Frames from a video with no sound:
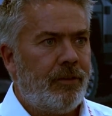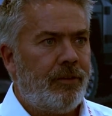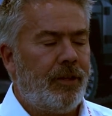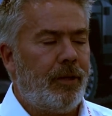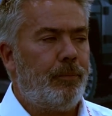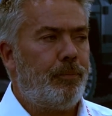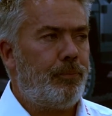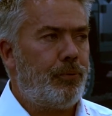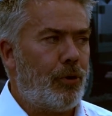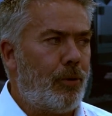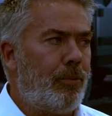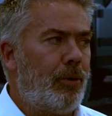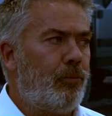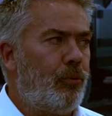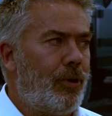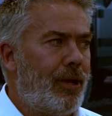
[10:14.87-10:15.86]
The
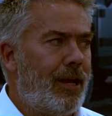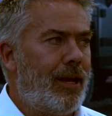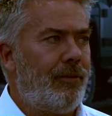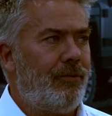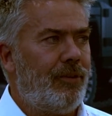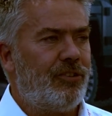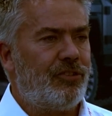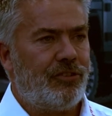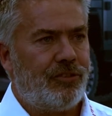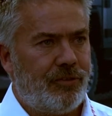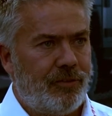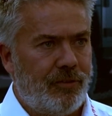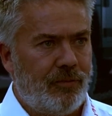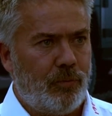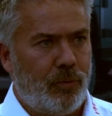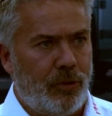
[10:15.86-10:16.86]
problem we have is
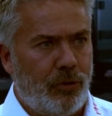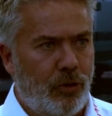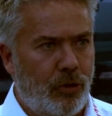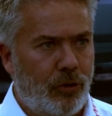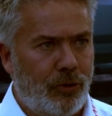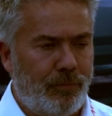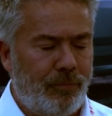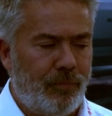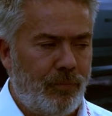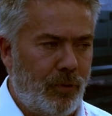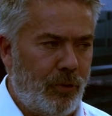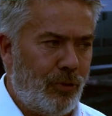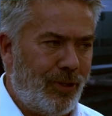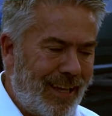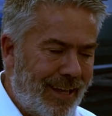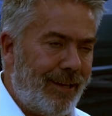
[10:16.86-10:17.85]
when you're
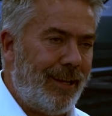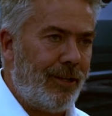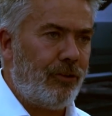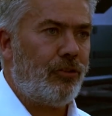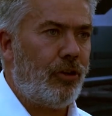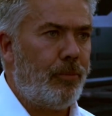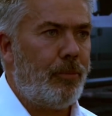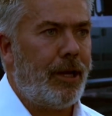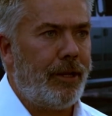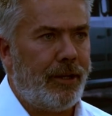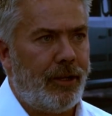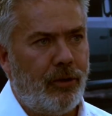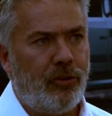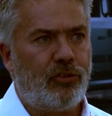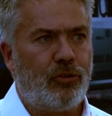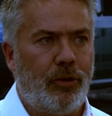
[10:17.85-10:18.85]
getting into the mining
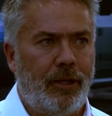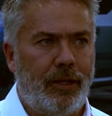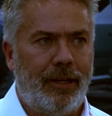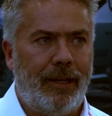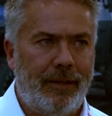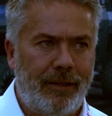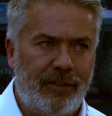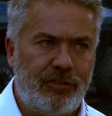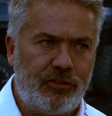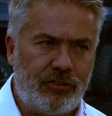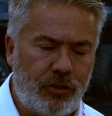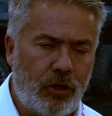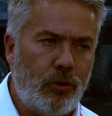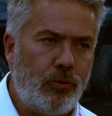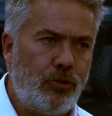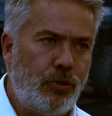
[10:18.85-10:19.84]
industry, it is
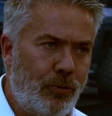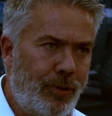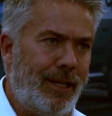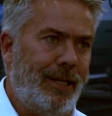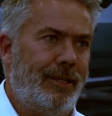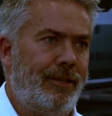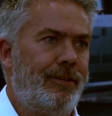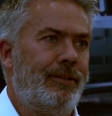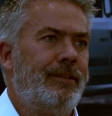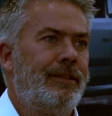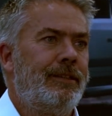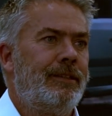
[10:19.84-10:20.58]
so unique,